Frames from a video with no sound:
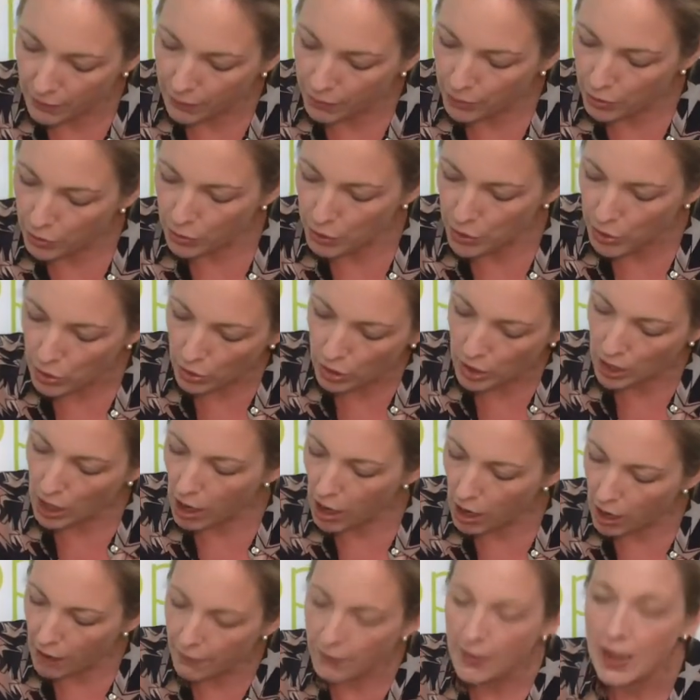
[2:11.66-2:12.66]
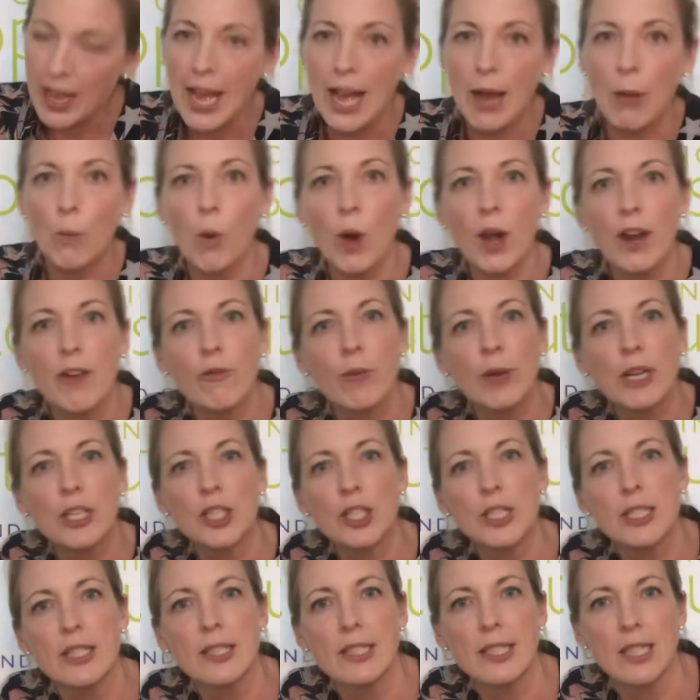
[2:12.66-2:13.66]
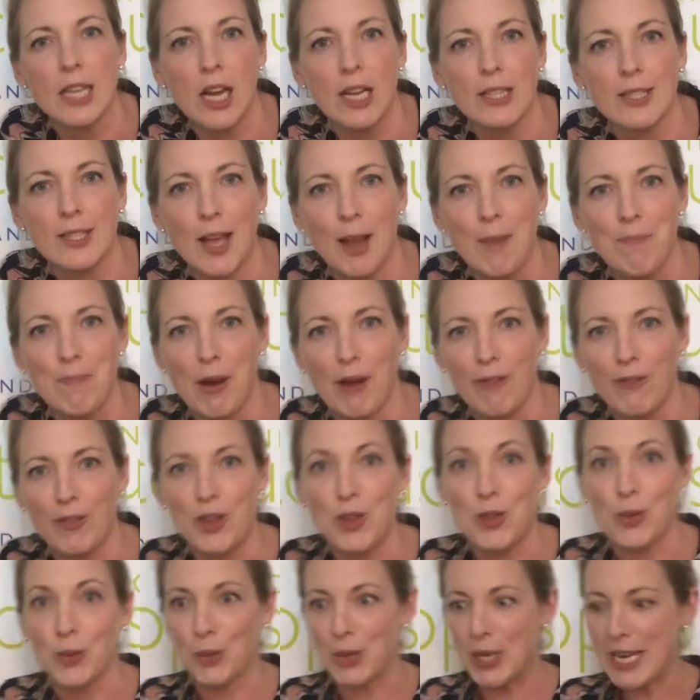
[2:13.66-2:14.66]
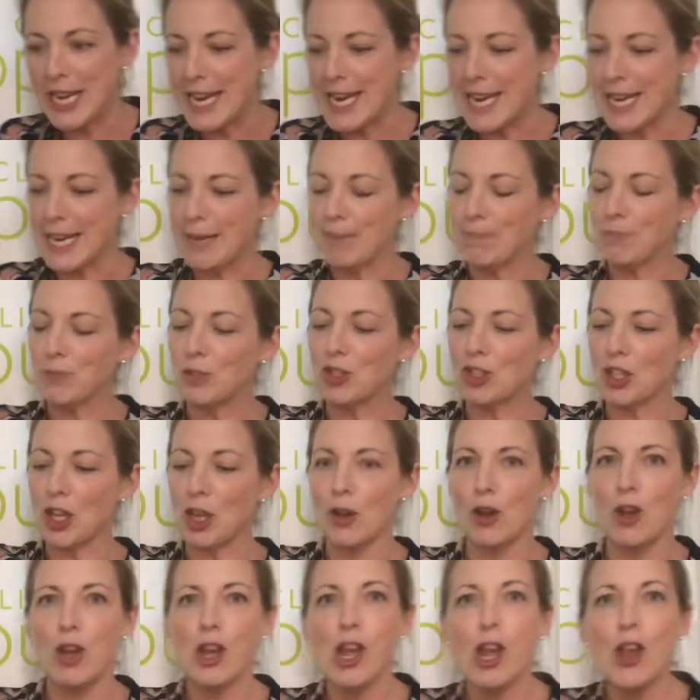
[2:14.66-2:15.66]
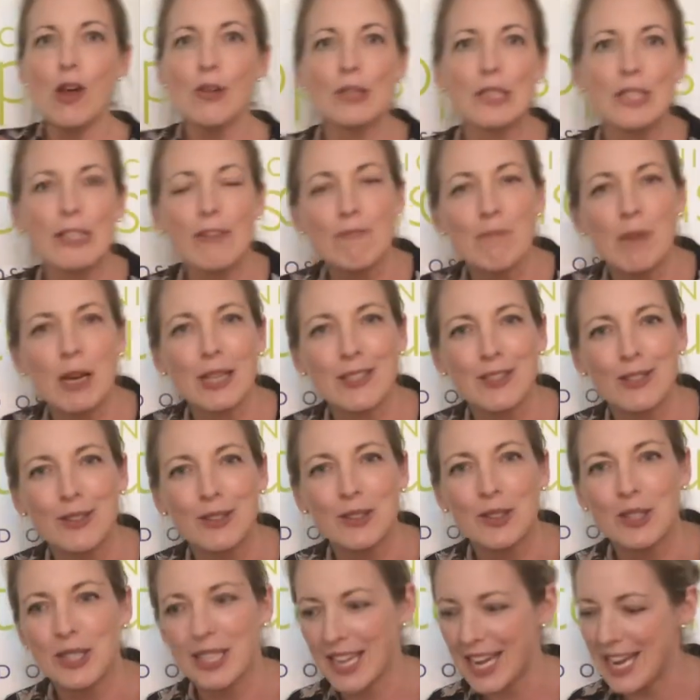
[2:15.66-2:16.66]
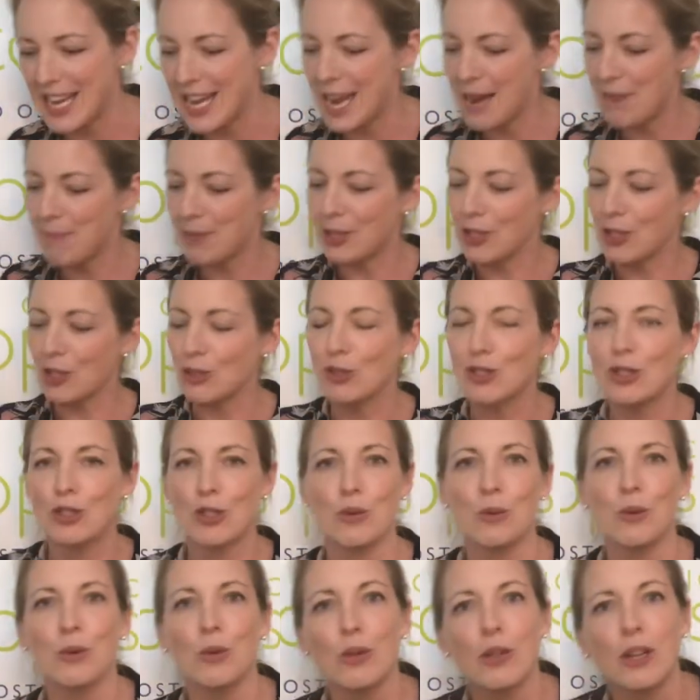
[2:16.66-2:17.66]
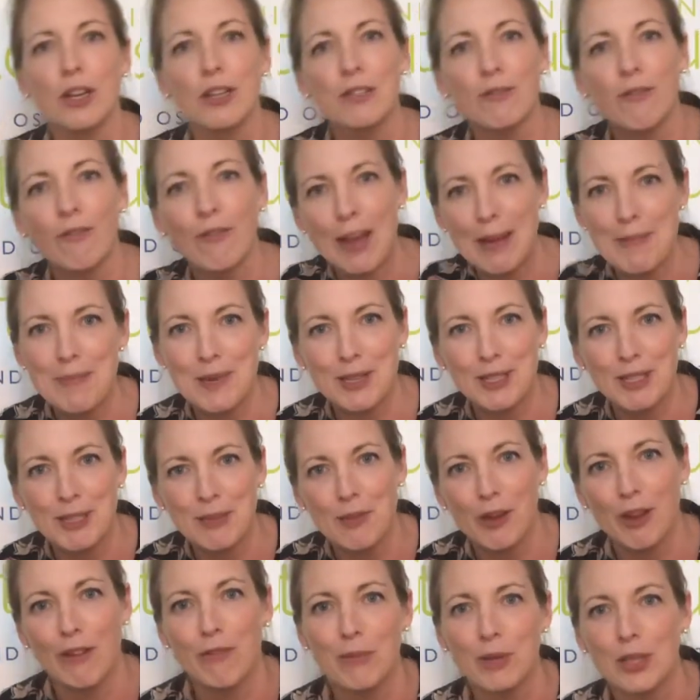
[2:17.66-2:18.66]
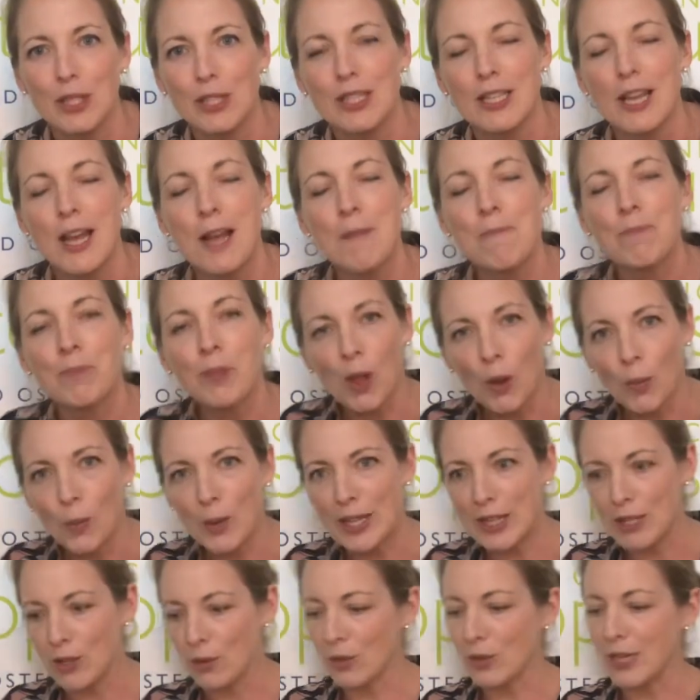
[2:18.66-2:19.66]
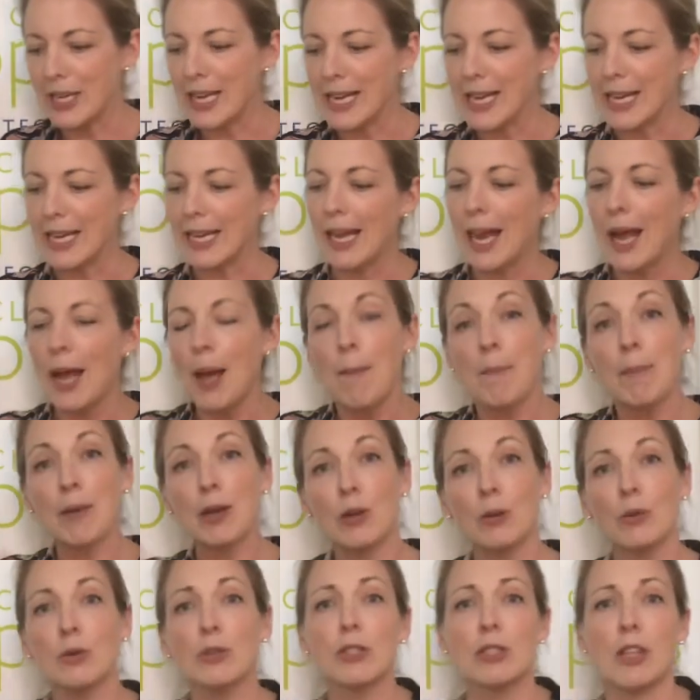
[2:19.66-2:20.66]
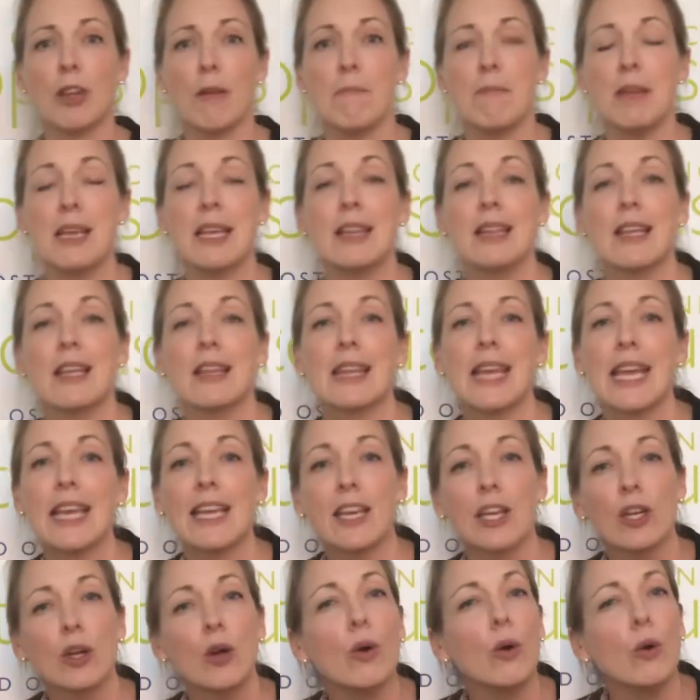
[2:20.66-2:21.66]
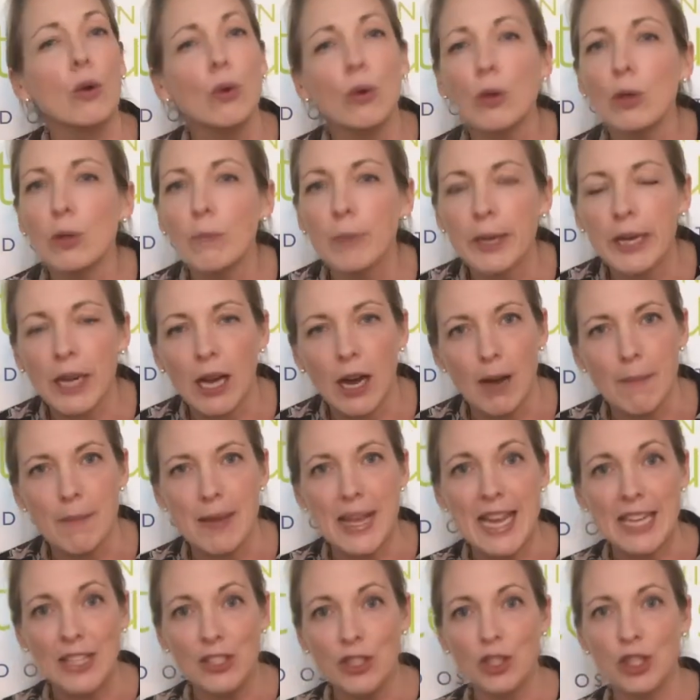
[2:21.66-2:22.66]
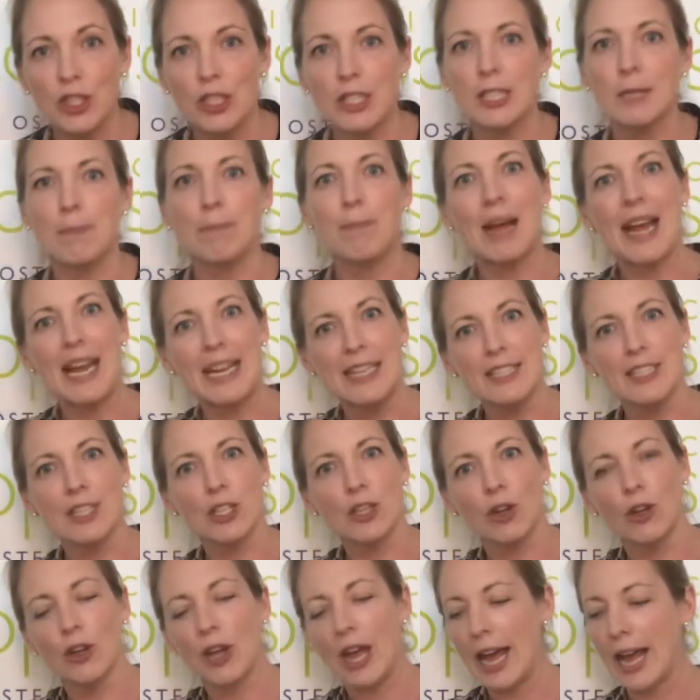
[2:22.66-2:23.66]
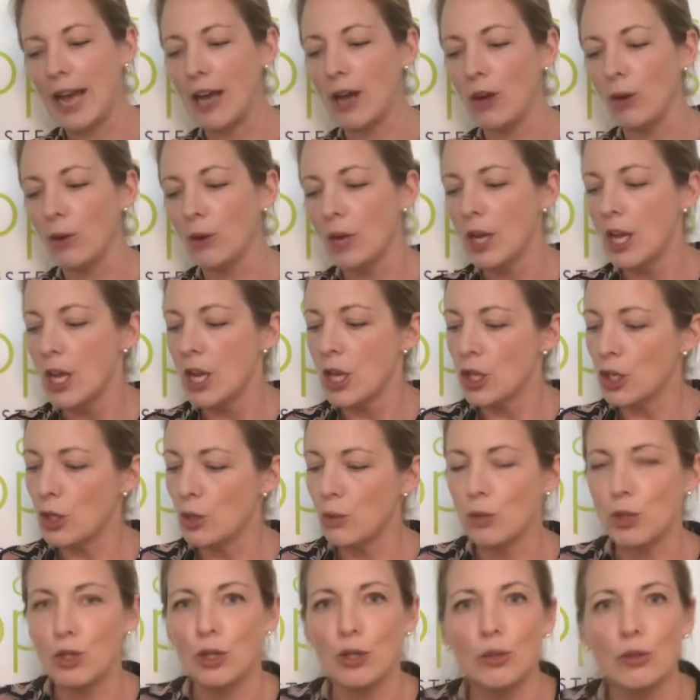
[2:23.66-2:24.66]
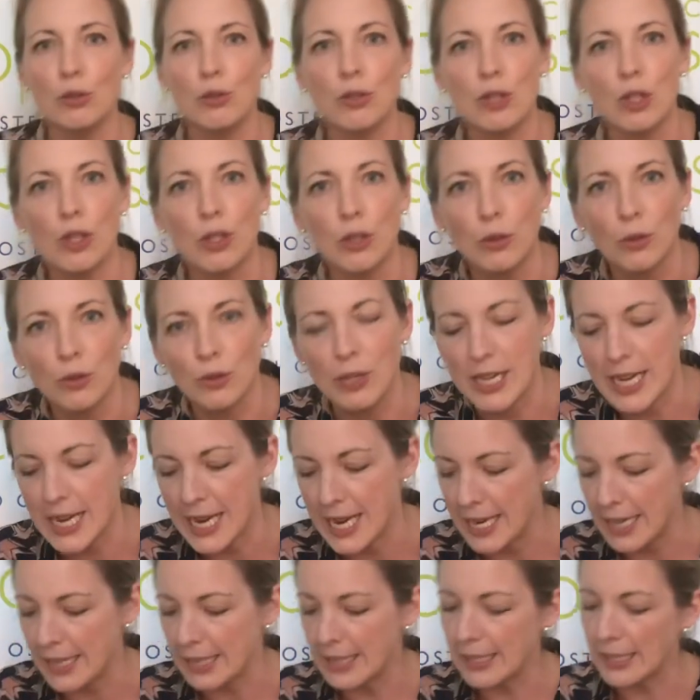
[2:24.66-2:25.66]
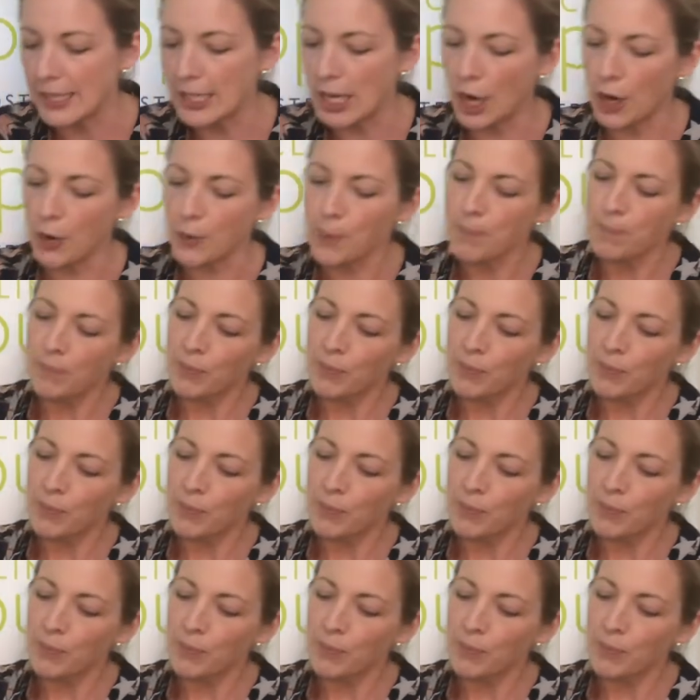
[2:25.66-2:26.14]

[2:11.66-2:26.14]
through your calf, one of which inserts above your knee. So lots of muscles enabling you to do all those fabulous movements with your knee, but also mean that they can all become injured depending on how you use your knee. So